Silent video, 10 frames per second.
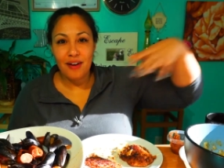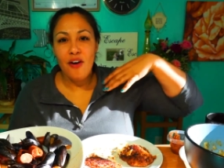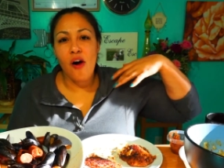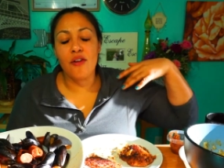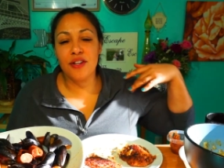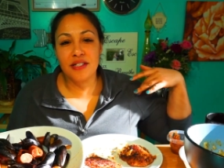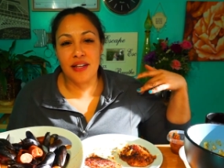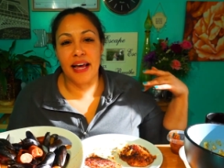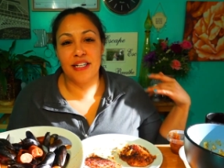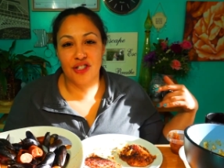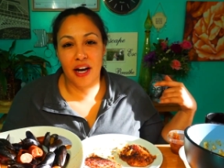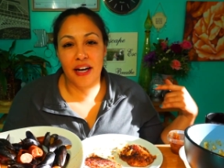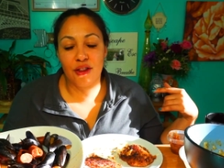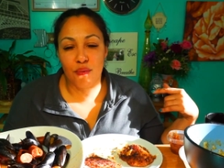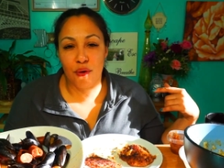Oh, this light shining
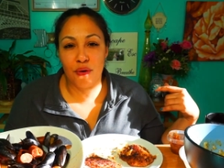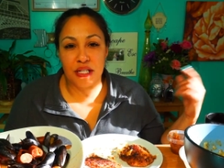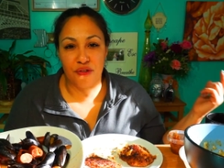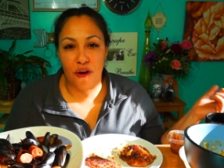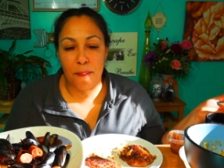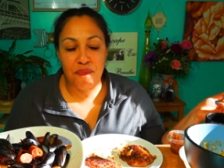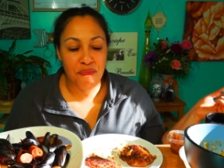through is from